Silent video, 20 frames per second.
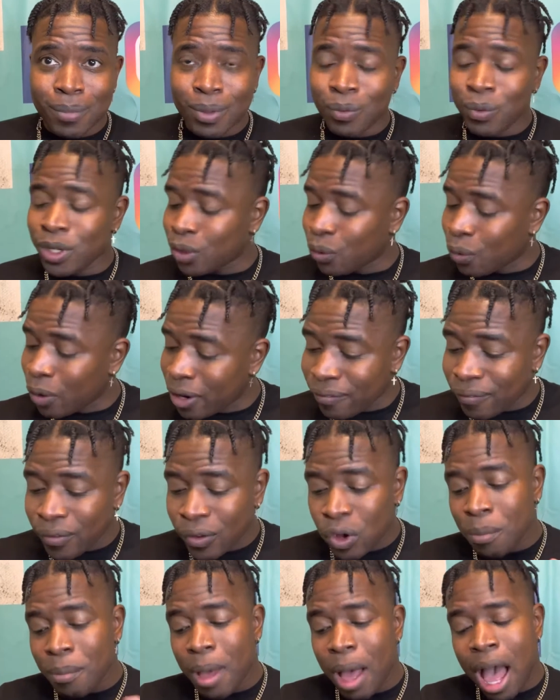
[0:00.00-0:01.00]
It was a great
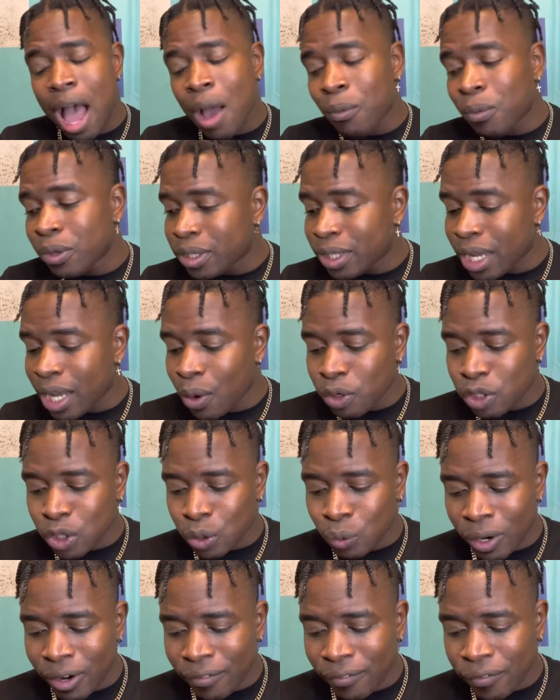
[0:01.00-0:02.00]
film. I will say it was a
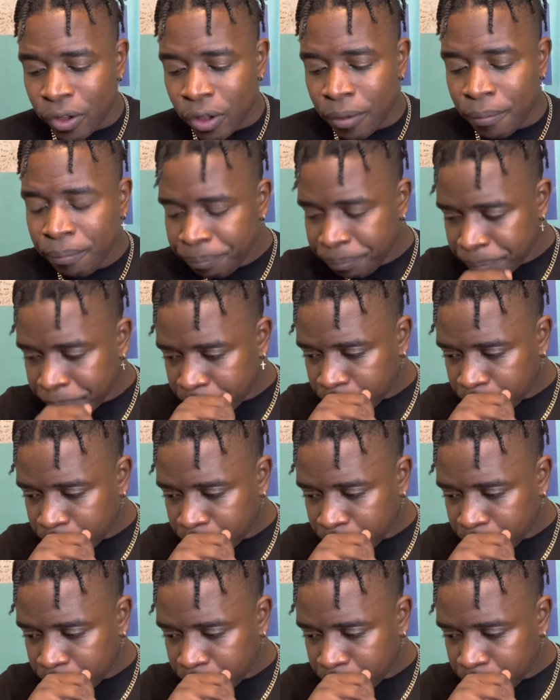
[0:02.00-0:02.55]
great film.